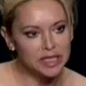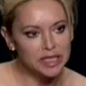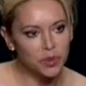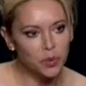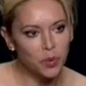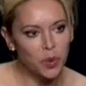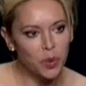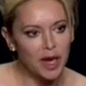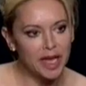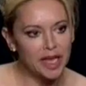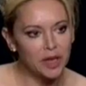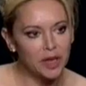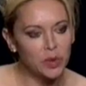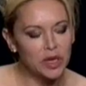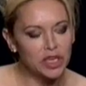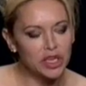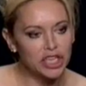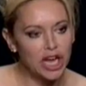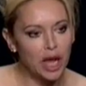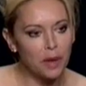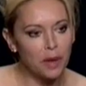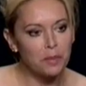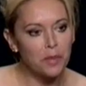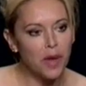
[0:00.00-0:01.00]
the way in which
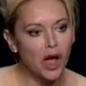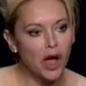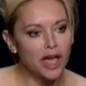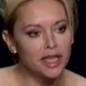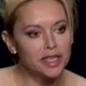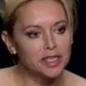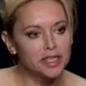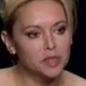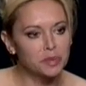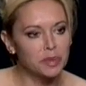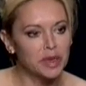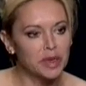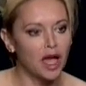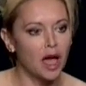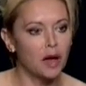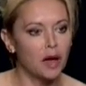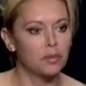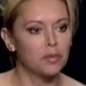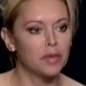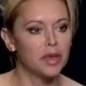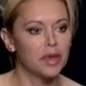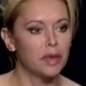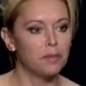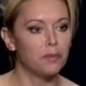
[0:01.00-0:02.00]
our minds
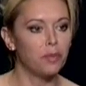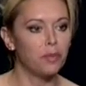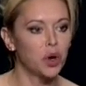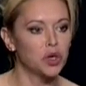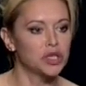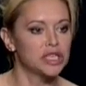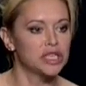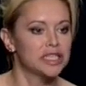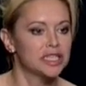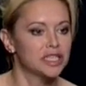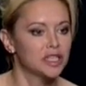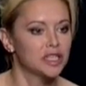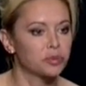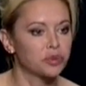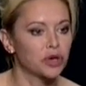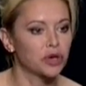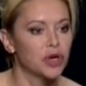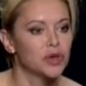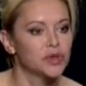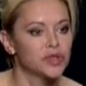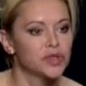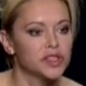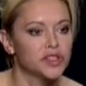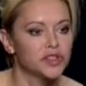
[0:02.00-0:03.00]
become embodied in the
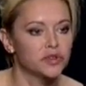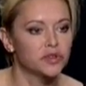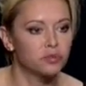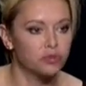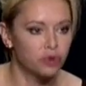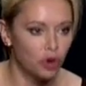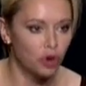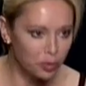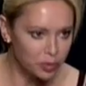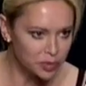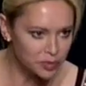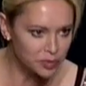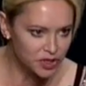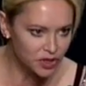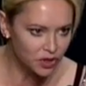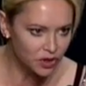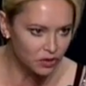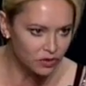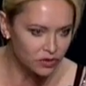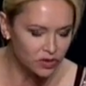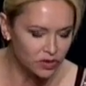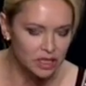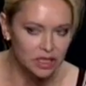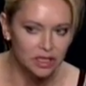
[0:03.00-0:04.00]
process of problem
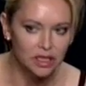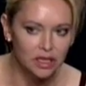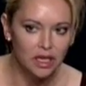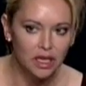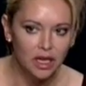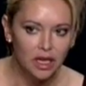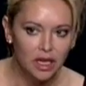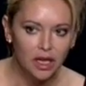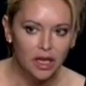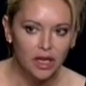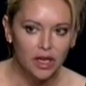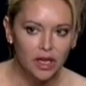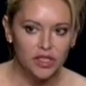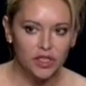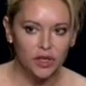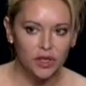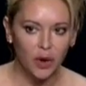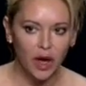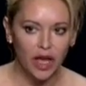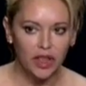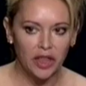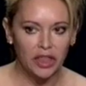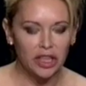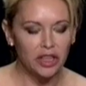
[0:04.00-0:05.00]
solving. So
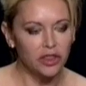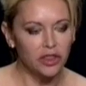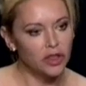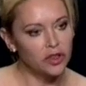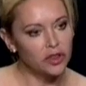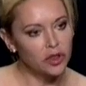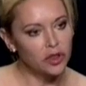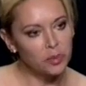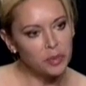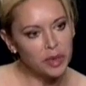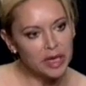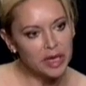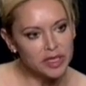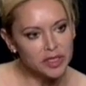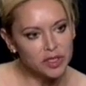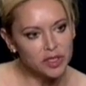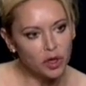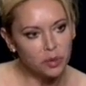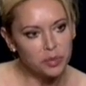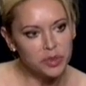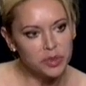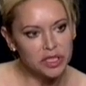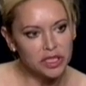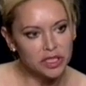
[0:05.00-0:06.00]
I think that the biggest
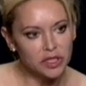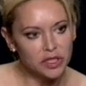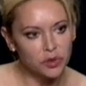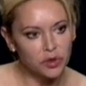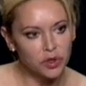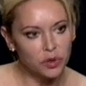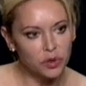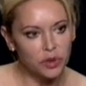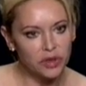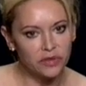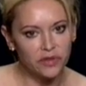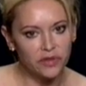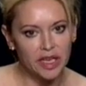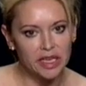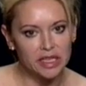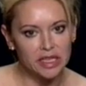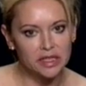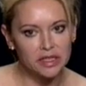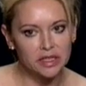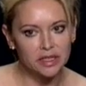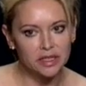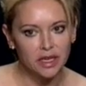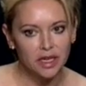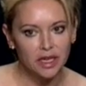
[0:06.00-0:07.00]
obstacle that we
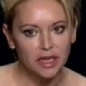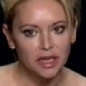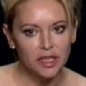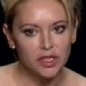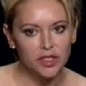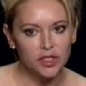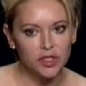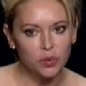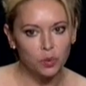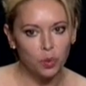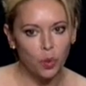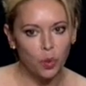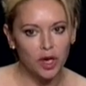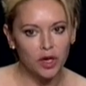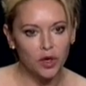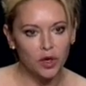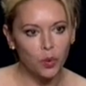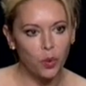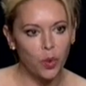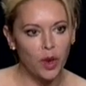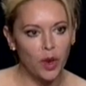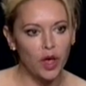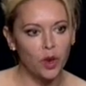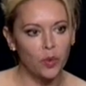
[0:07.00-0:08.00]
face is
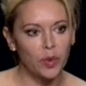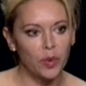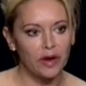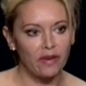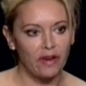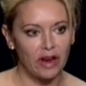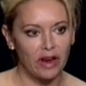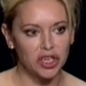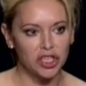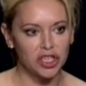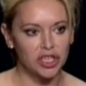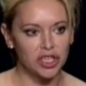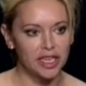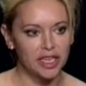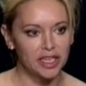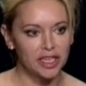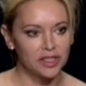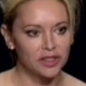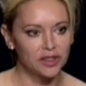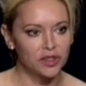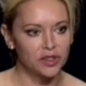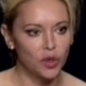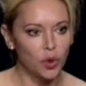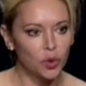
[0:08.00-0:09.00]
one where we're actually
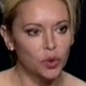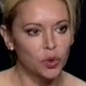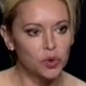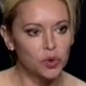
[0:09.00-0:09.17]
not all